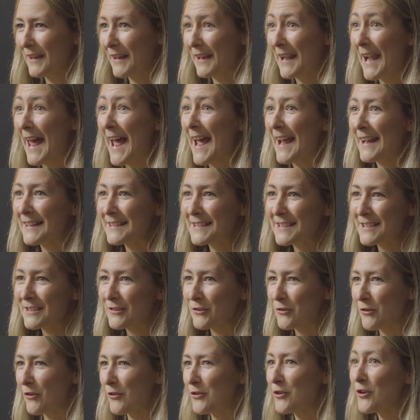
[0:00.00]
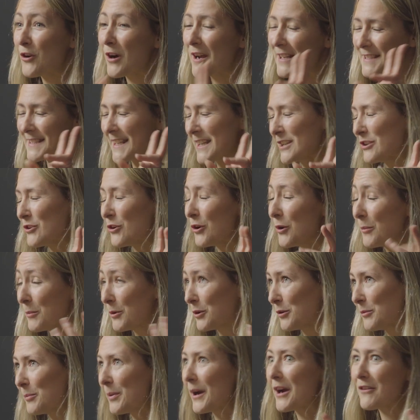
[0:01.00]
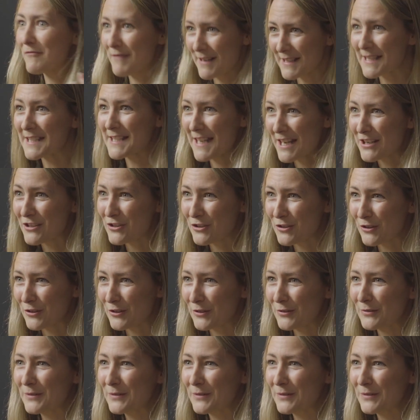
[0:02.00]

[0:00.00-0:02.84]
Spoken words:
let, or not, I say normal, but a residential.